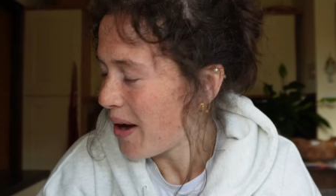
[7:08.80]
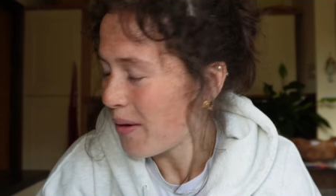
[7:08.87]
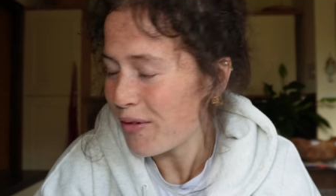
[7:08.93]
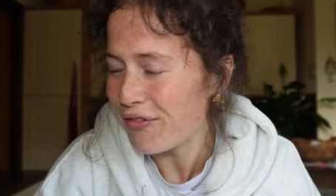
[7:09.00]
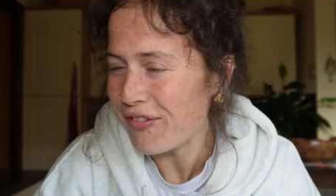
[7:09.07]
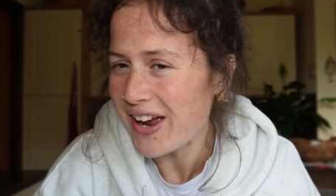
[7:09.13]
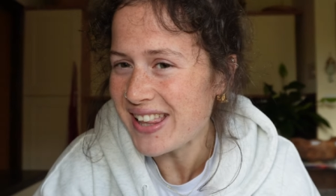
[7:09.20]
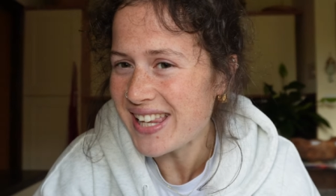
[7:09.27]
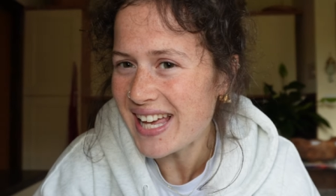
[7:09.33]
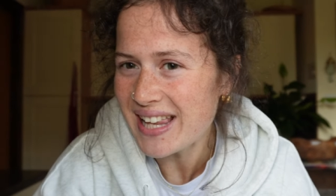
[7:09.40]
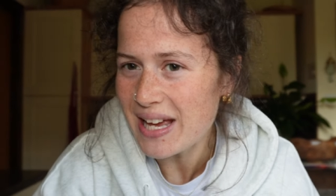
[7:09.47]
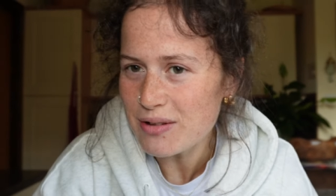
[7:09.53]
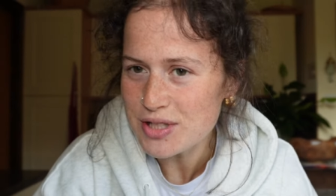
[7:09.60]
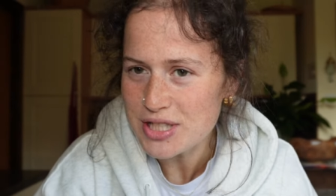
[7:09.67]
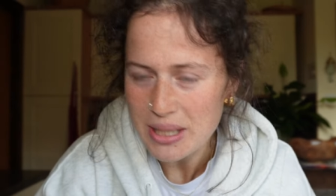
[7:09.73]
we're finally
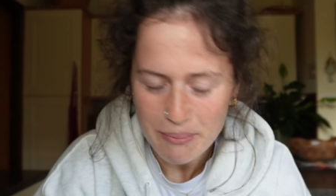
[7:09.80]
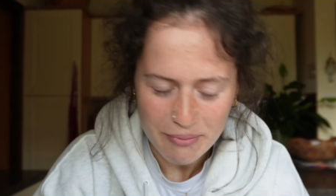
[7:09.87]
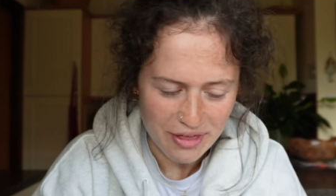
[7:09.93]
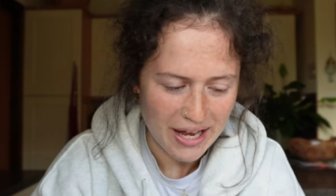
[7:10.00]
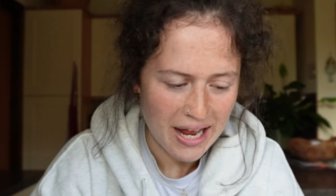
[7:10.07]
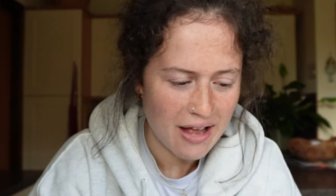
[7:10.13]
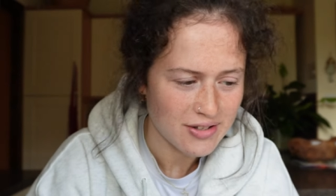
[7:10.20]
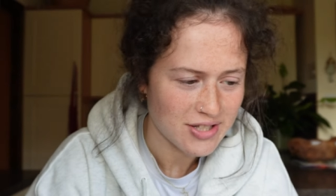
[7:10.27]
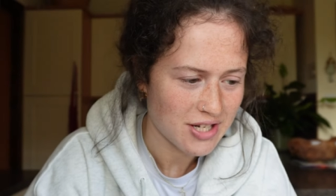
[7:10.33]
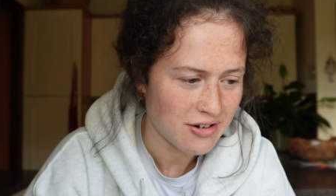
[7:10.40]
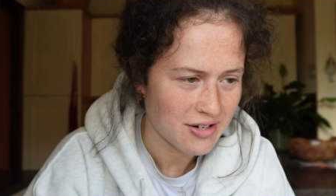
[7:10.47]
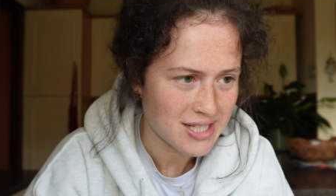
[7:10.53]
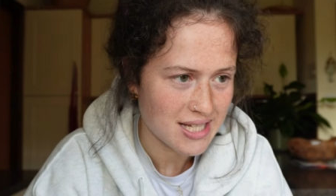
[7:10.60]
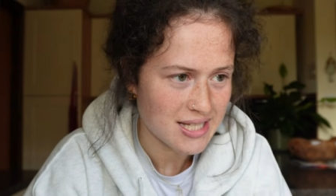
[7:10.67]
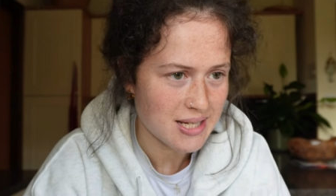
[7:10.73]
allowed something else in
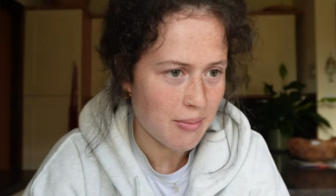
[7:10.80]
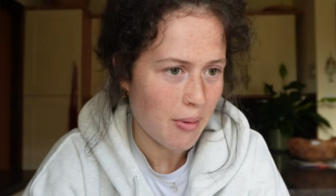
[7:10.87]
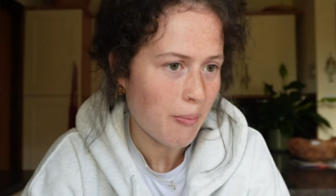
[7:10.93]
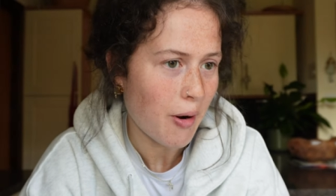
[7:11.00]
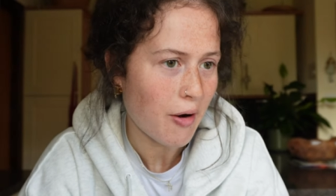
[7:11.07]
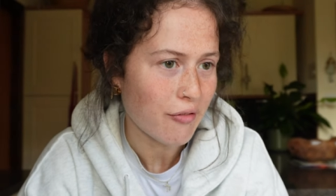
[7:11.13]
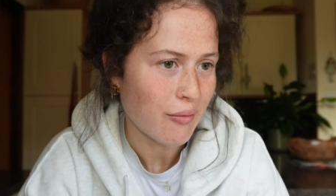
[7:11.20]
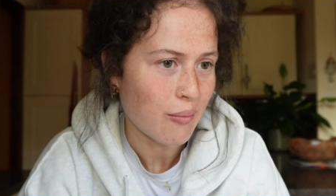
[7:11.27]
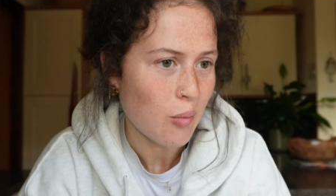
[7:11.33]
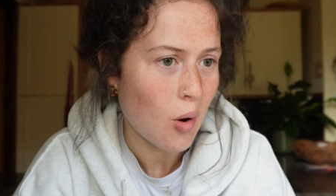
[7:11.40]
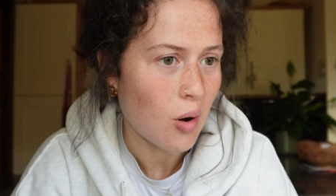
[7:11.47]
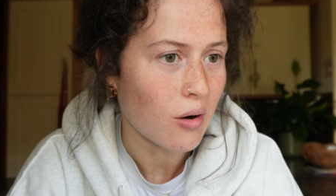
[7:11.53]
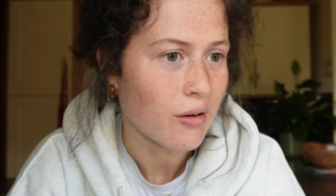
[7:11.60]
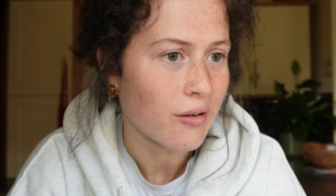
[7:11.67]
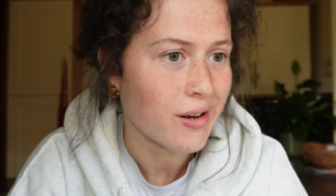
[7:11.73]
our system apart from
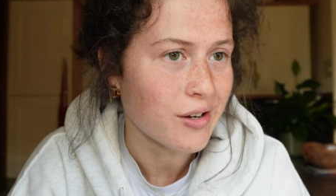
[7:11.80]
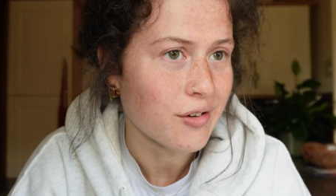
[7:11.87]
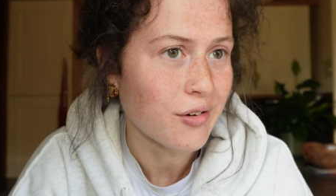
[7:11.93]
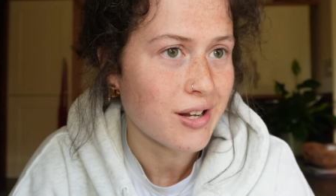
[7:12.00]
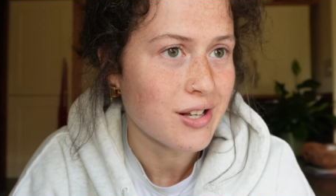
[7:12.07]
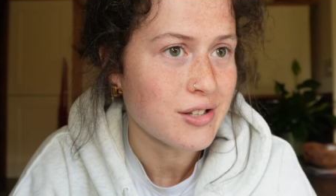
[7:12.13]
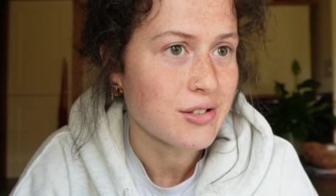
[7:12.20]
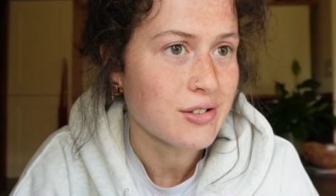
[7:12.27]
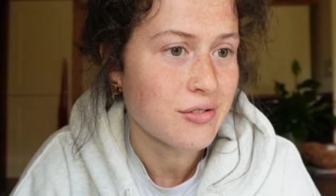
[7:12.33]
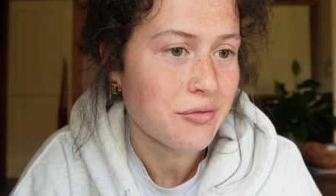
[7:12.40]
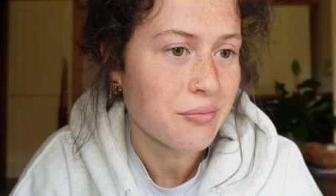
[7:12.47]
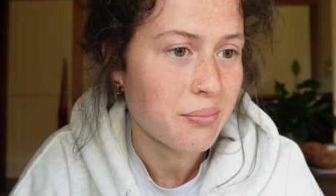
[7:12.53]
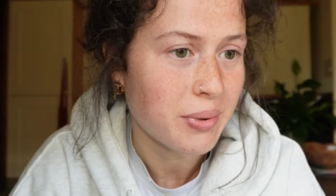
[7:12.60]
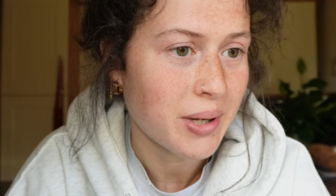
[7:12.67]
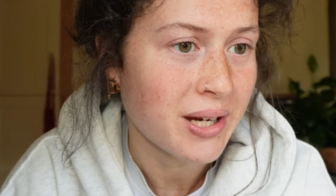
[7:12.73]
water and green
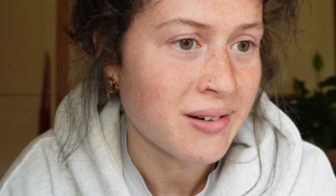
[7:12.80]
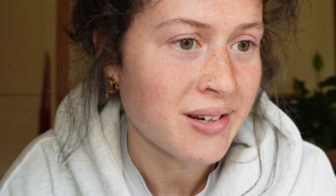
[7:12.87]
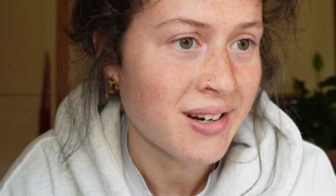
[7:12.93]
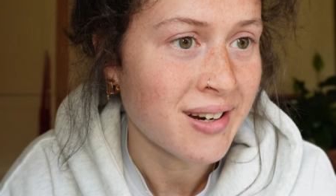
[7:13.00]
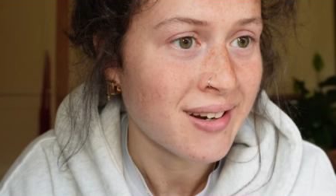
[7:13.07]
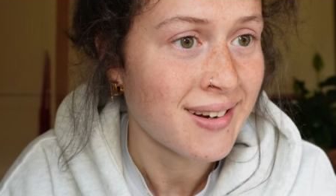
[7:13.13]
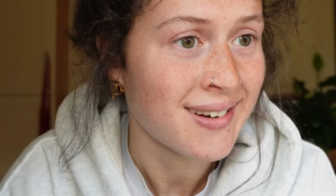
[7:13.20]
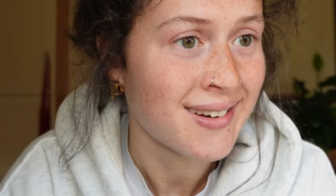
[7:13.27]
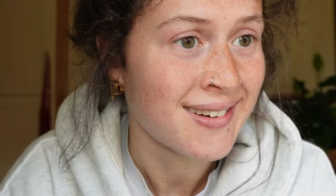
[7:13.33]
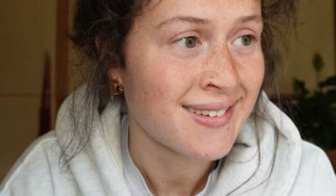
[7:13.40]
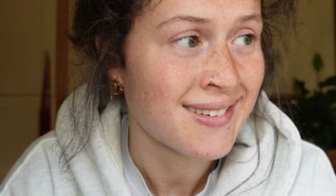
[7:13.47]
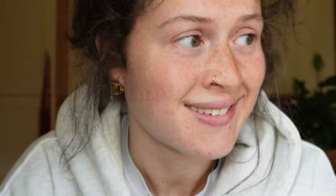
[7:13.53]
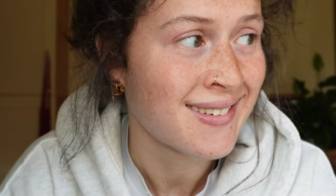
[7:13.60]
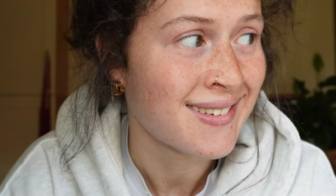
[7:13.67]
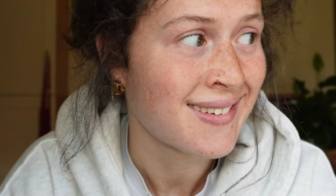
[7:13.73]
powder. It's
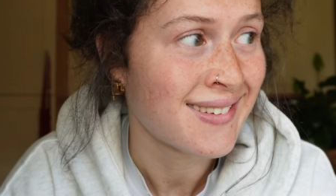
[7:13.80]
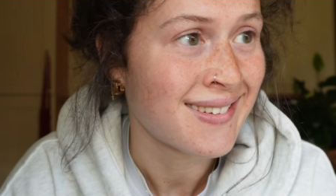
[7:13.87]
time to